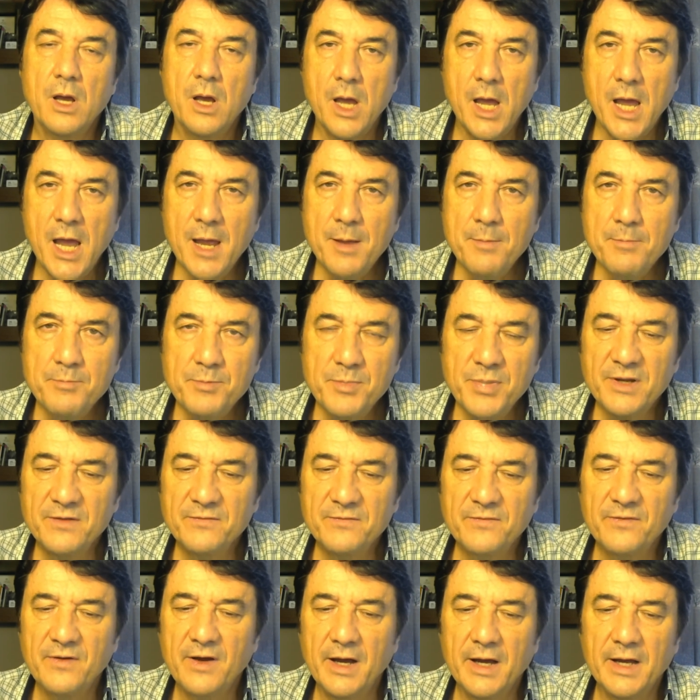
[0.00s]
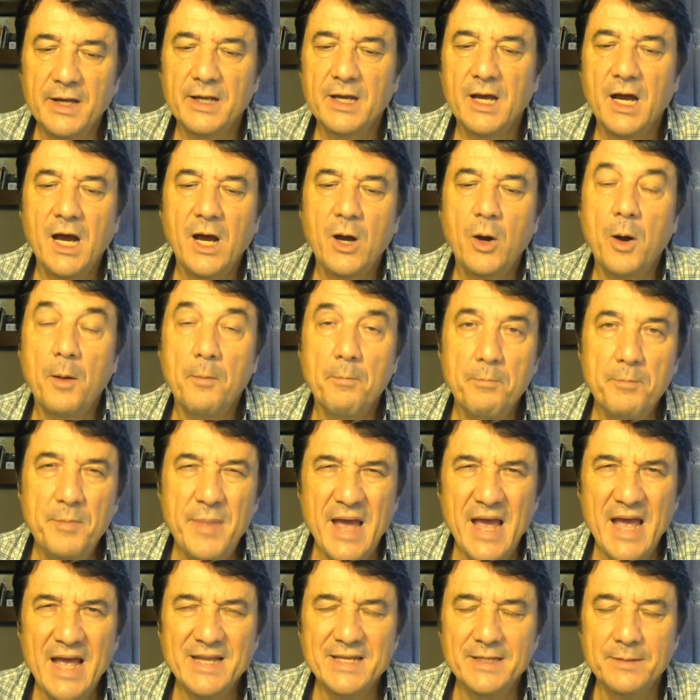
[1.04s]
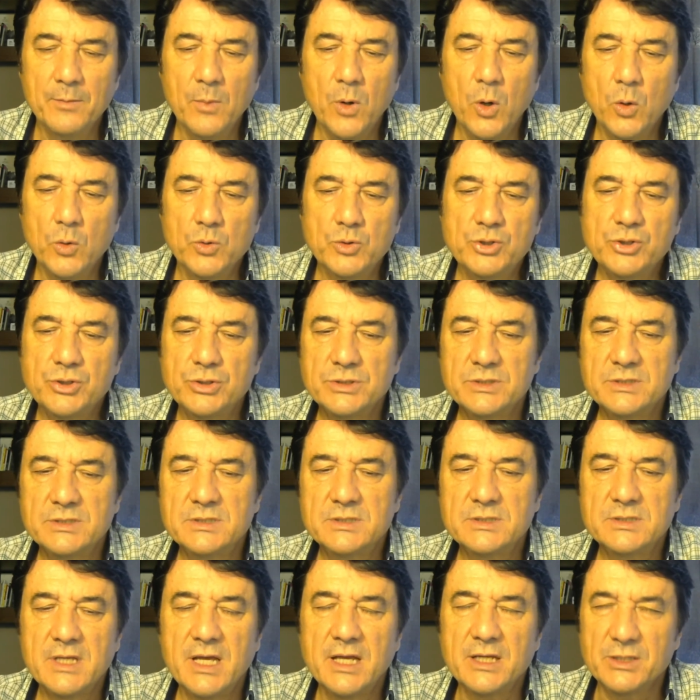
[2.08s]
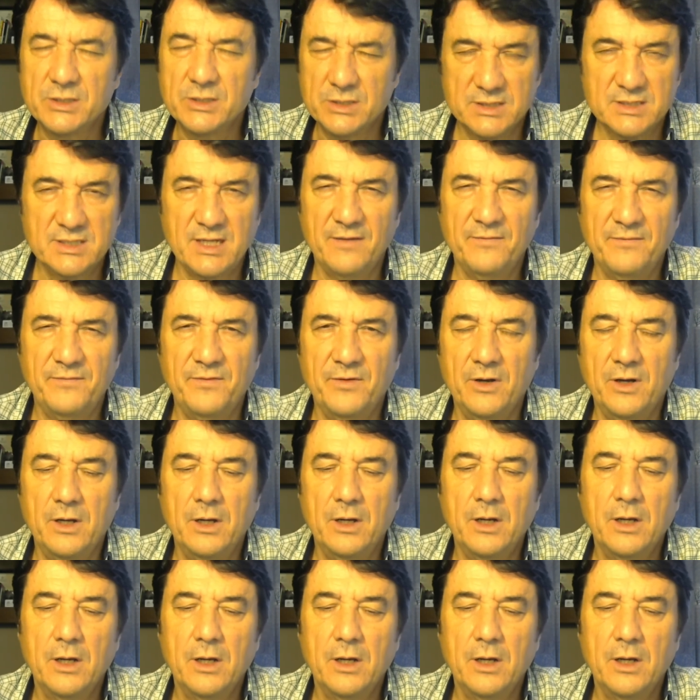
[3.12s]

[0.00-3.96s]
amplify our bad emotions and suffer.